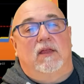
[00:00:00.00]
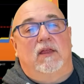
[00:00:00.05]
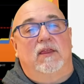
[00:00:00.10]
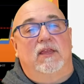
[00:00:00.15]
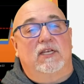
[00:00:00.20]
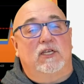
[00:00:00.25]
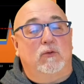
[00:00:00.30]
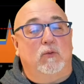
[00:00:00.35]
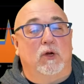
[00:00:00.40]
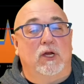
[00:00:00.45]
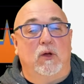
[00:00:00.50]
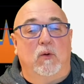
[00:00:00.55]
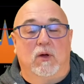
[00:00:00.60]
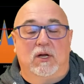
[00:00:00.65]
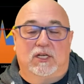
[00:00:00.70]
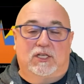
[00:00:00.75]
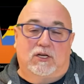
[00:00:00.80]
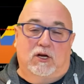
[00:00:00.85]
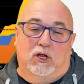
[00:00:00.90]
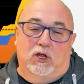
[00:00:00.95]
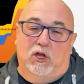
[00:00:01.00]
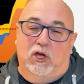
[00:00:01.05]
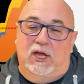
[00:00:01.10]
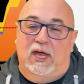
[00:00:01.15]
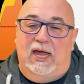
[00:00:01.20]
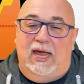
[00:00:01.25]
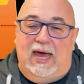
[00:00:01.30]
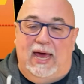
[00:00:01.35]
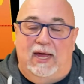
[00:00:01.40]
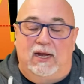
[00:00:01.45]
This is where you want to start
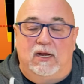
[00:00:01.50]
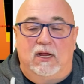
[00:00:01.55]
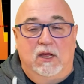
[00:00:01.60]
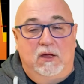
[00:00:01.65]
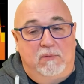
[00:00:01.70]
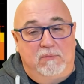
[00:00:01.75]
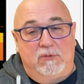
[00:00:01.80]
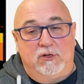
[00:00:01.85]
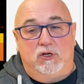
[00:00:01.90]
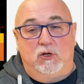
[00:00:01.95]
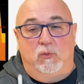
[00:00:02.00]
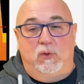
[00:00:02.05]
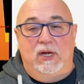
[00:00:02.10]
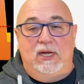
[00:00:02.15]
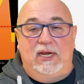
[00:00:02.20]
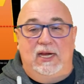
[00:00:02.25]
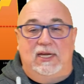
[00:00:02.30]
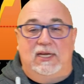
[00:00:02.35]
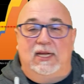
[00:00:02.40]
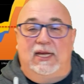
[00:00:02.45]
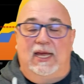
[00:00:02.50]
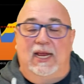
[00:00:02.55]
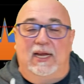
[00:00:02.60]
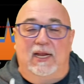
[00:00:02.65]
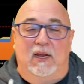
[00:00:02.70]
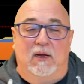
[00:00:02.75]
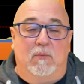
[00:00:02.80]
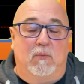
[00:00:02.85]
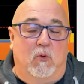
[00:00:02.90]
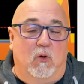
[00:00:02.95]
looking at, do we need to get
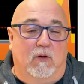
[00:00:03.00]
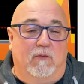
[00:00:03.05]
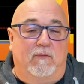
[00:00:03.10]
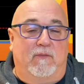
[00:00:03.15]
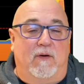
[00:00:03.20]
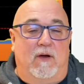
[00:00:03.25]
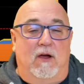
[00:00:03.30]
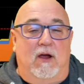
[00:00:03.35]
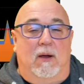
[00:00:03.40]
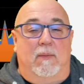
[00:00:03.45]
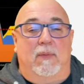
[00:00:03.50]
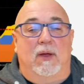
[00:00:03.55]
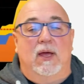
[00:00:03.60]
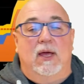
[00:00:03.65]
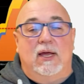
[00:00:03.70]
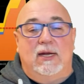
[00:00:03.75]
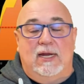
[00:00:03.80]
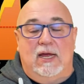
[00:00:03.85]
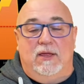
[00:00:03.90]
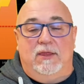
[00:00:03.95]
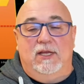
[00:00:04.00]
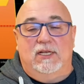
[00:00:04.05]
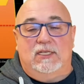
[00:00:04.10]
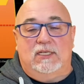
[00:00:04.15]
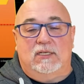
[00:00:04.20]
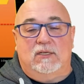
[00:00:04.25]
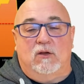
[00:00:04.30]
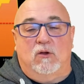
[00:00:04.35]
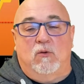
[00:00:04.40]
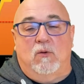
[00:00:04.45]
in more farm? Now,
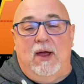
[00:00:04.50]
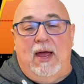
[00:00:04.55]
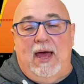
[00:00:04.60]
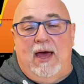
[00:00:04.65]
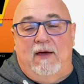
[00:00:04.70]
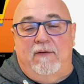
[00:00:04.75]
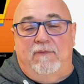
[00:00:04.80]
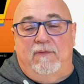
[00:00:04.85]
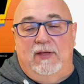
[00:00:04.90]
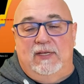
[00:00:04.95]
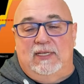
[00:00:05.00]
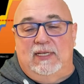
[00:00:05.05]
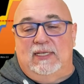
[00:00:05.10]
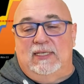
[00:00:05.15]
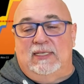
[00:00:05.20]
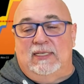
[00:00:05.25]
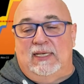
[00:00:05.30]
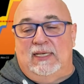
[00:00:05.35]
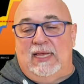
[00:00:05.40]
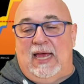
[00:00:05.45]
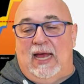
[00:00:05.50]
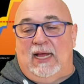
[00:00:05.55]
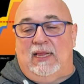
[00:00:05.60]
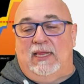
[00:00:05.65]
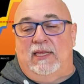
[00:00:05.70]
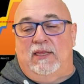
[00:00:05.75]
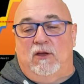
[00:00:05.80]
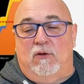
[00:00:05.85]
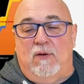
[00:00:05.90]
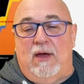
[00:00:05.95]
this graph is
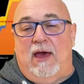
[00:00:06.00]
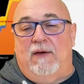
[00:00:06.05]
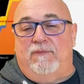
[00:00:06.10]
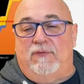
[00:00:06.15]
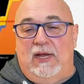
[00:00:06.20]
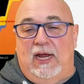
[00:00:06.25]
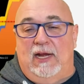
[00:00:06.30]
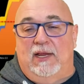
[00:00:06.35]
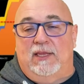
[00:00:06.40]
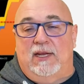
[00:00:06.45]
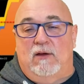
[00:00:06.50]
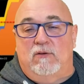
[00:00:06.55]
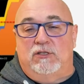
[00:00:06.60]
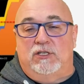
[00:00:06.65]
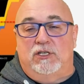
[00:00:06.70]
exactly the graph data that I was